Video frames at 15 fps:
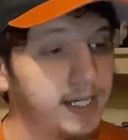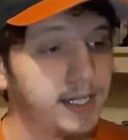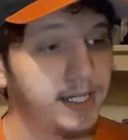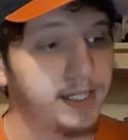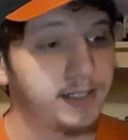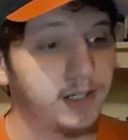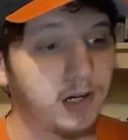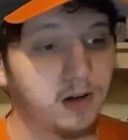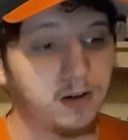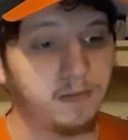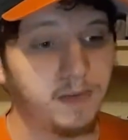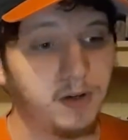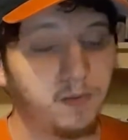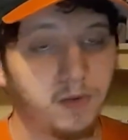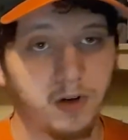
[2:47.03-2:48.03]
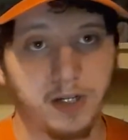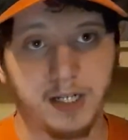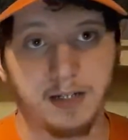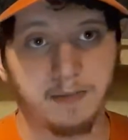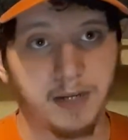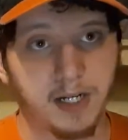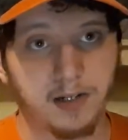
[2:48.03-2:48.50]
He's not going to be working
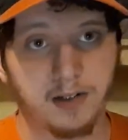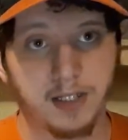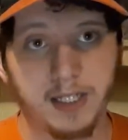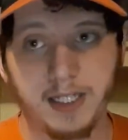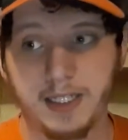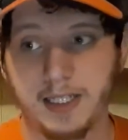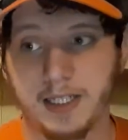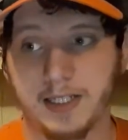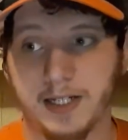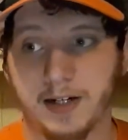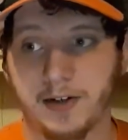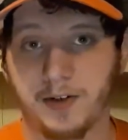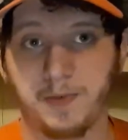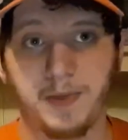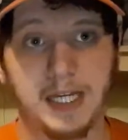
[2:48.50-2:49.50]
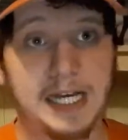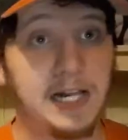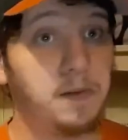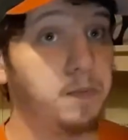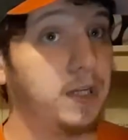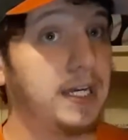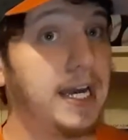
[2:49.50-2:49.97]
in minor leagues. He's not going to be
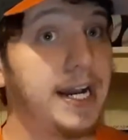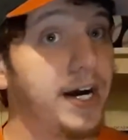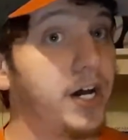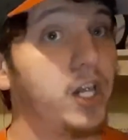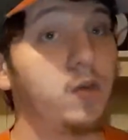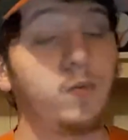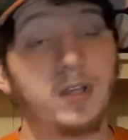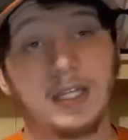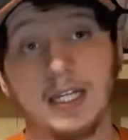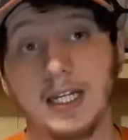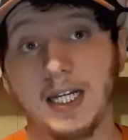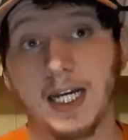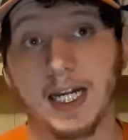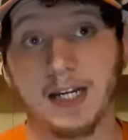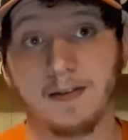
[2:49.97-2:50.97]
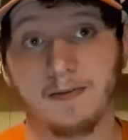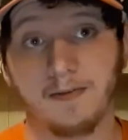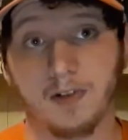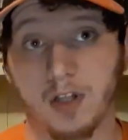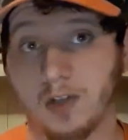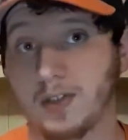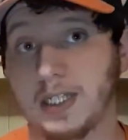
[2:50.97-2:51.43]
helping at all with any kind of
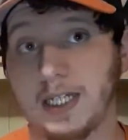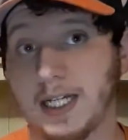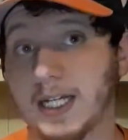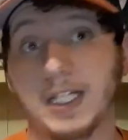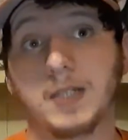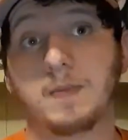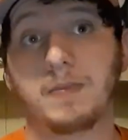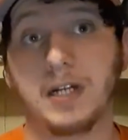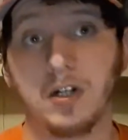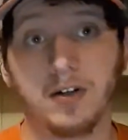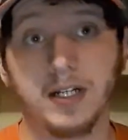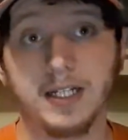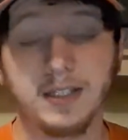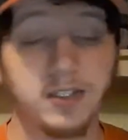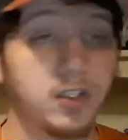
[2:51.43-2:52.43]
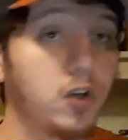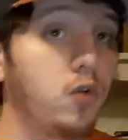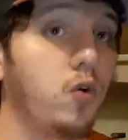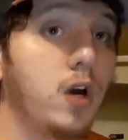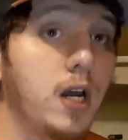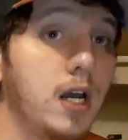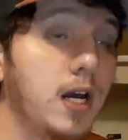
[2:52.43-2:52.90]
closing experience.
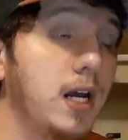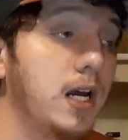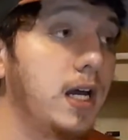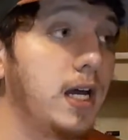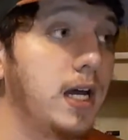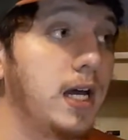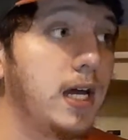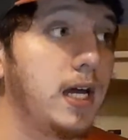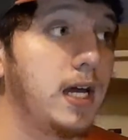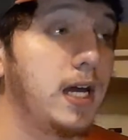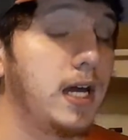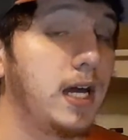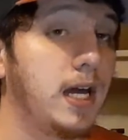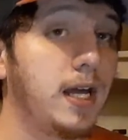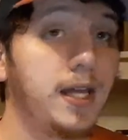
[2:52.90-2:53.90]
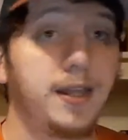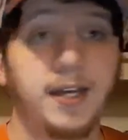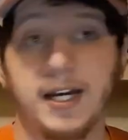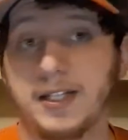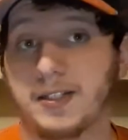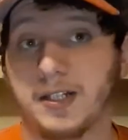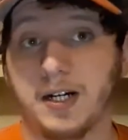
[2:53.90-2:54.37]
So
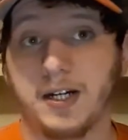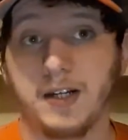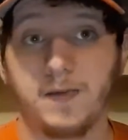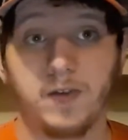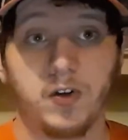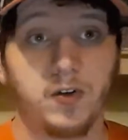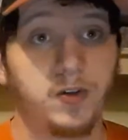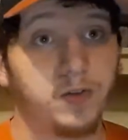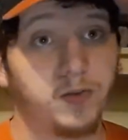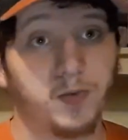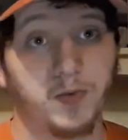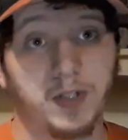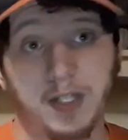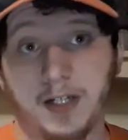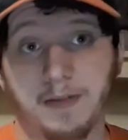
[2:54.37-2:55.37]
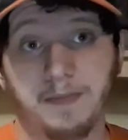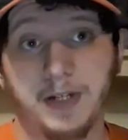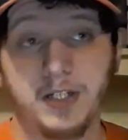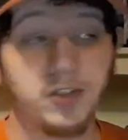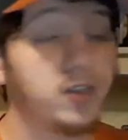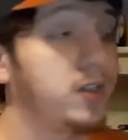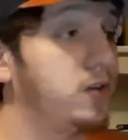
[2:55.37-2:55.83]
that's gone. Even though he was a really good
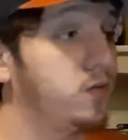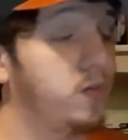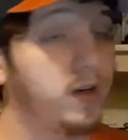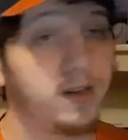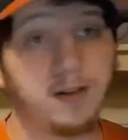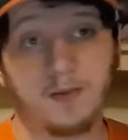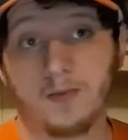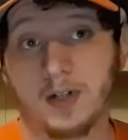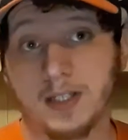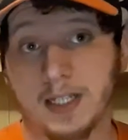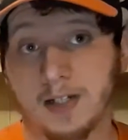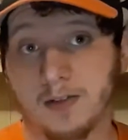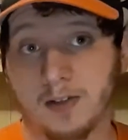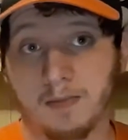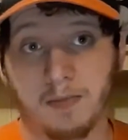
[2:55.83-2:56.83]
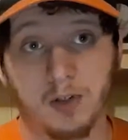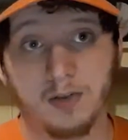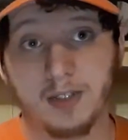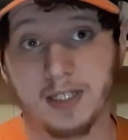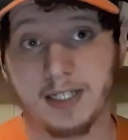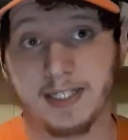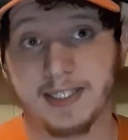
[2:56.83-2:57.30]
pitcher, he was one of the ones I was the
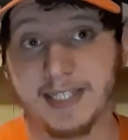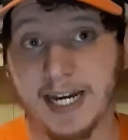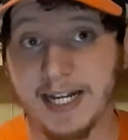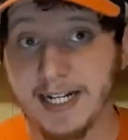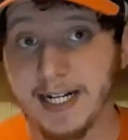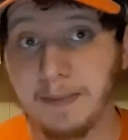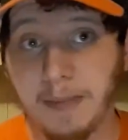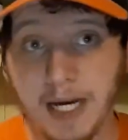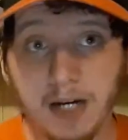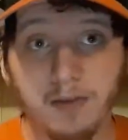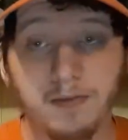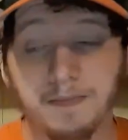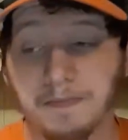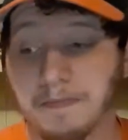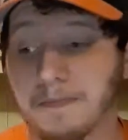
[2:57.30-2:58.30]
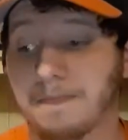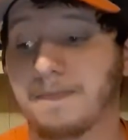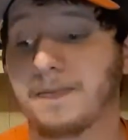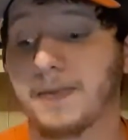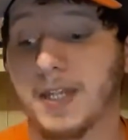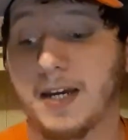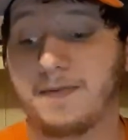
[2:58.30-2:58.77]
most excited about
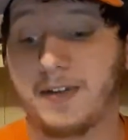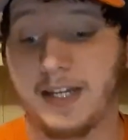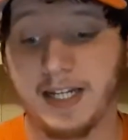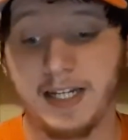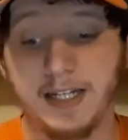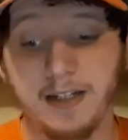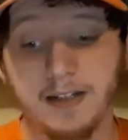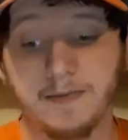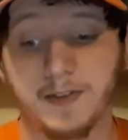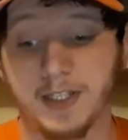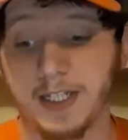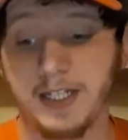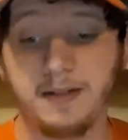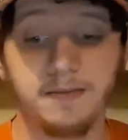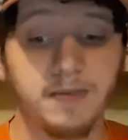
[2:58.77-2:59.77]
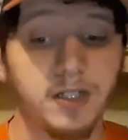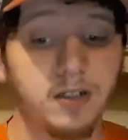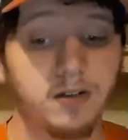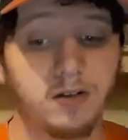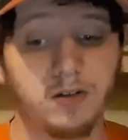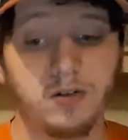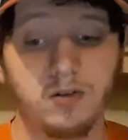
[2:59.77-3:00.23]
of seeing. But
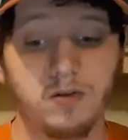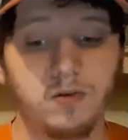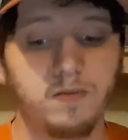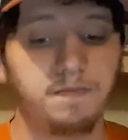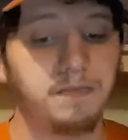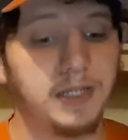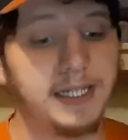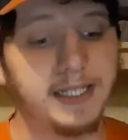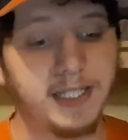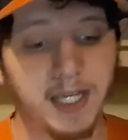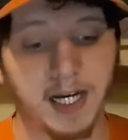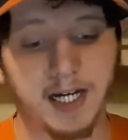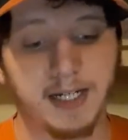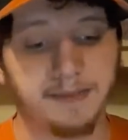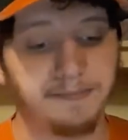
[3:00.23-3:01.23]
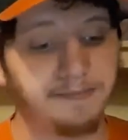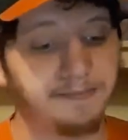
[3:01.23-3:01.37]
no, he's gone.